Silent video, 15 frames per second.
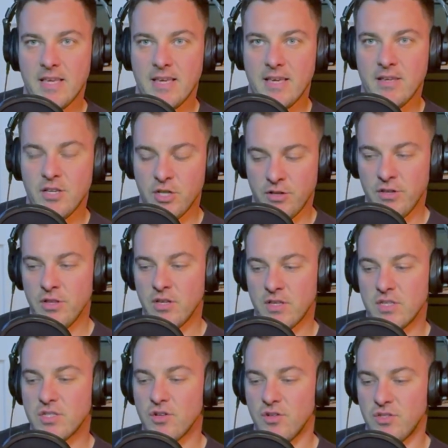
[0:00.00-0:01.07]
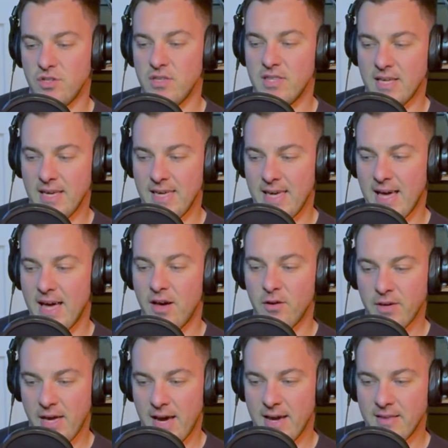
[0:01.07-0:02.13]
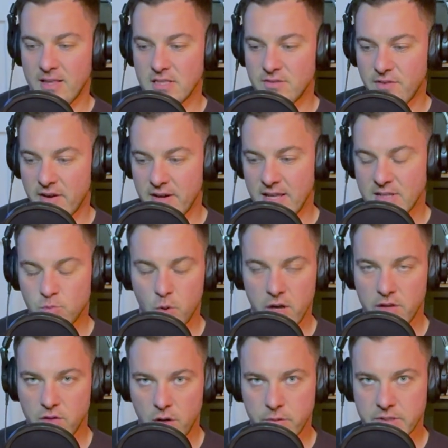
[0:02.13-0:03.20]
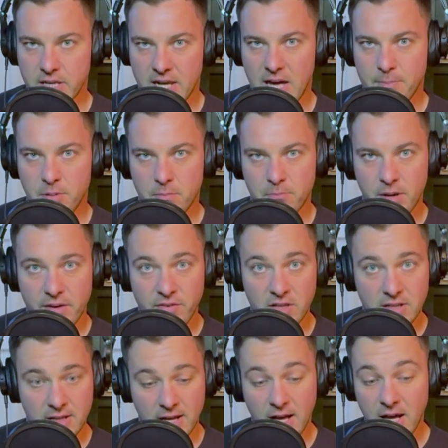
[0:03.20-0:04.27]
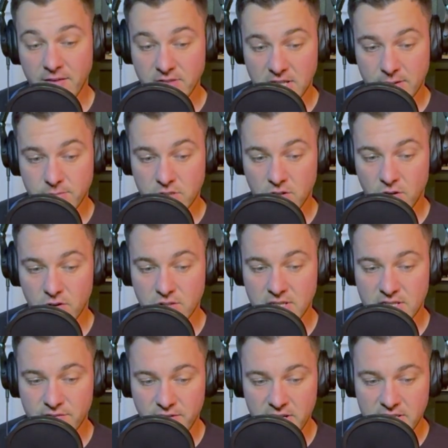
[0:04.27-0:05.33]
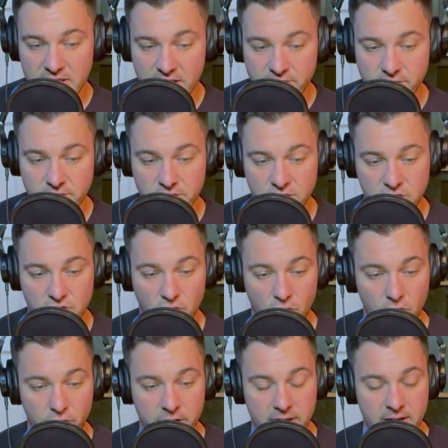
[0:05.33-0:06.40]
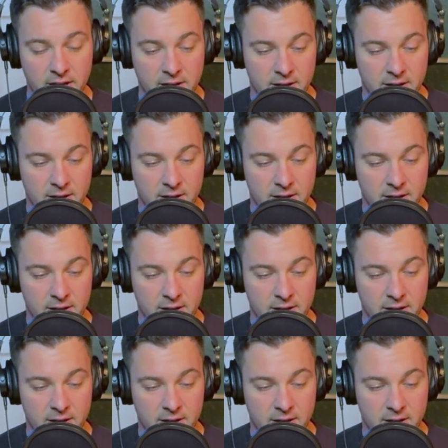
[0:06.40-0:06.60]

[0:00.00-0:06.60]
you look at the scores and you think, yeah, okay, that's what I thought was going to happen. But if you look at the halftime scores, it's a very different story.